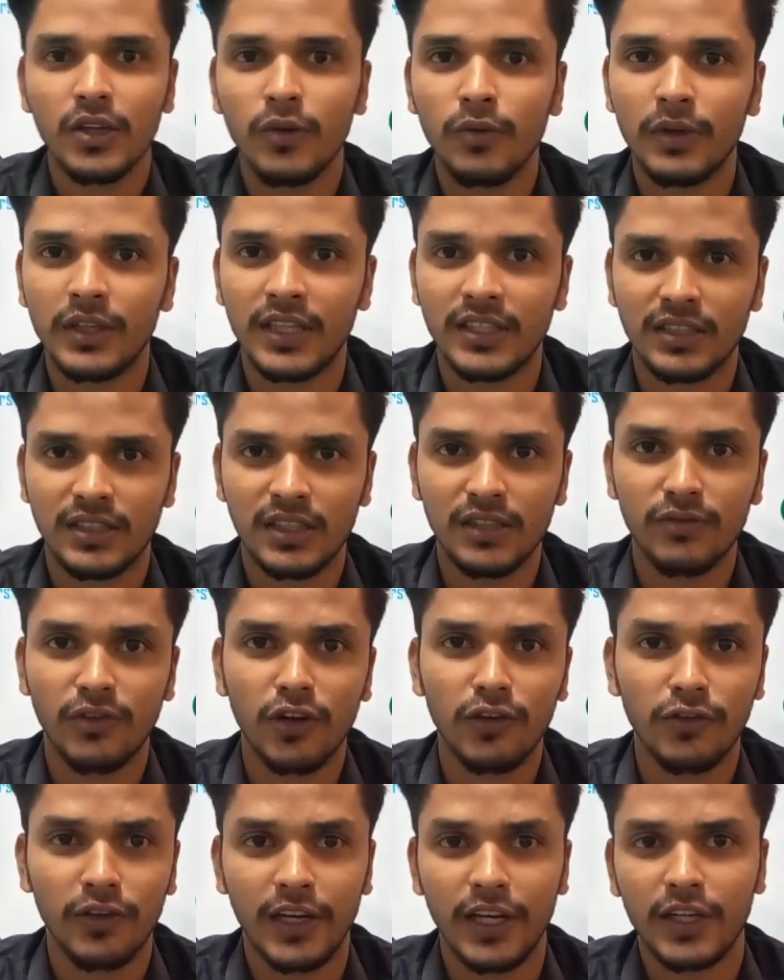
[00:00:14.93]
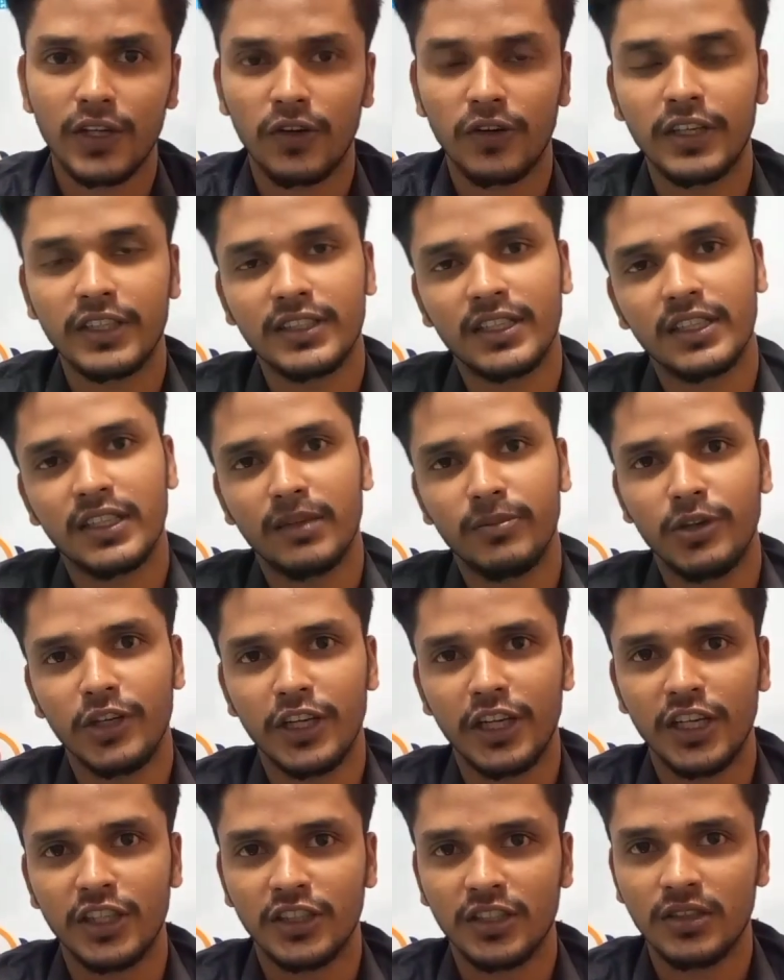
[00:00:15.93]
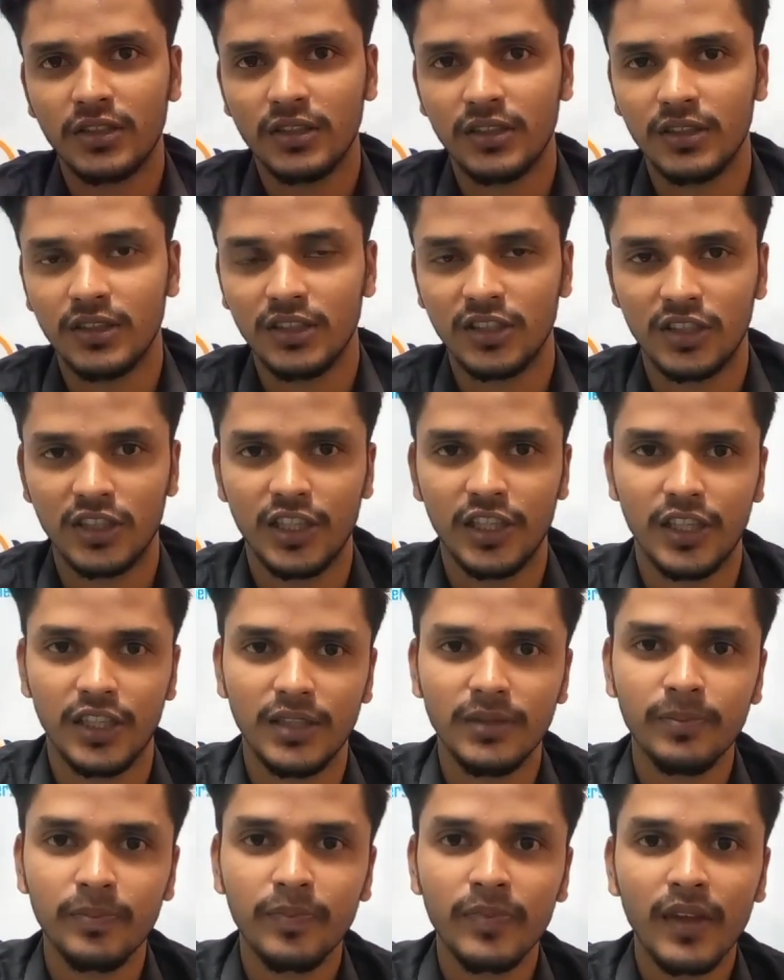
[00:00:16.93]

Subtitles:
with a stream of electronics and communication engineering.